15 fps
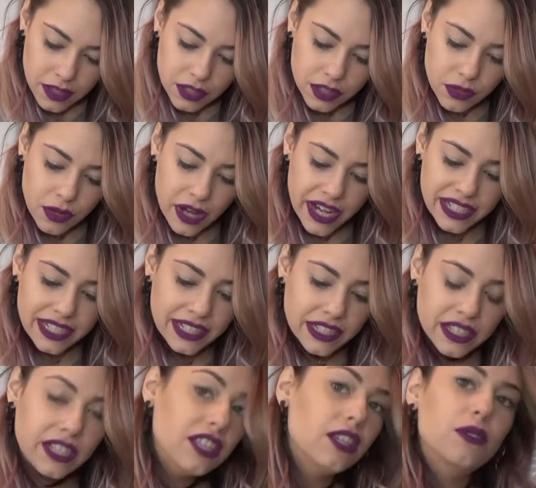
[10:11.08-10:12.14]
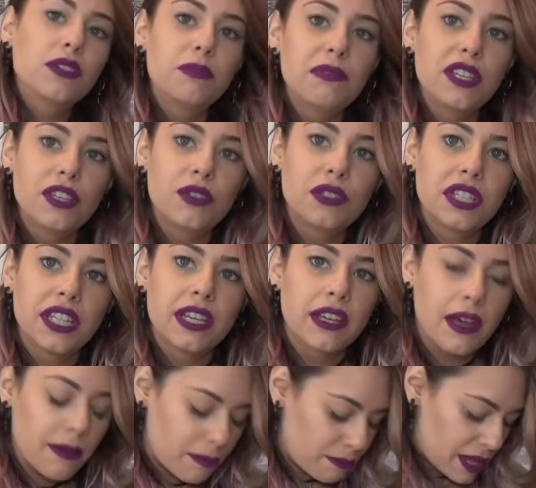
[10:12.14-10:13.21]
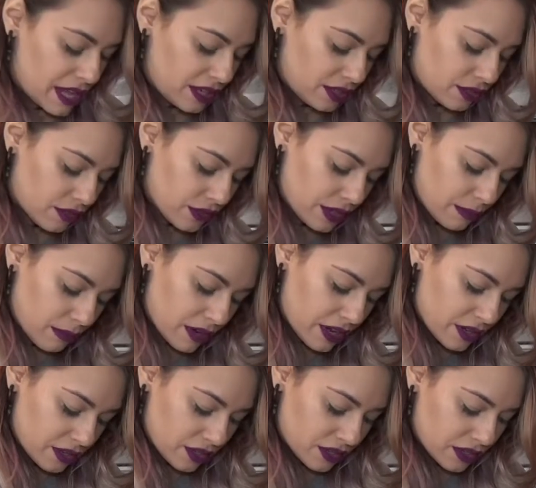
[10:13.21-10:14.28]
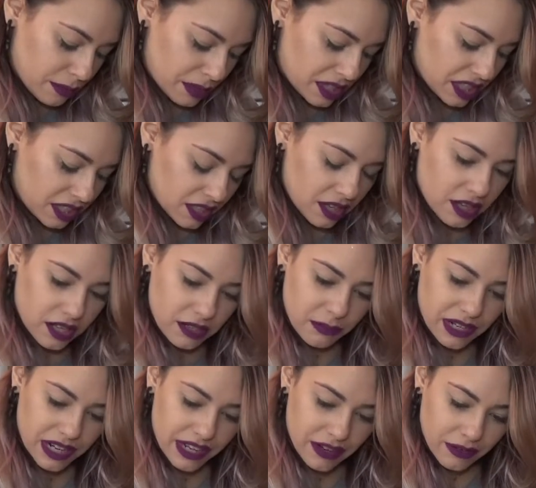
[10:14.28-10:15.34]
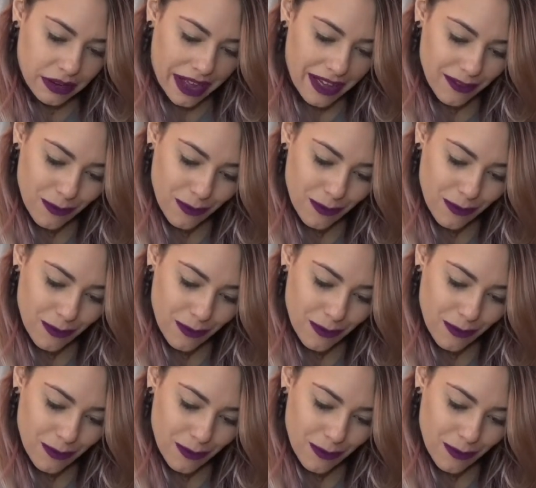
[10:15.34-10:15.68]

So ideally you would be using a pastry brush to put this on, but I don't have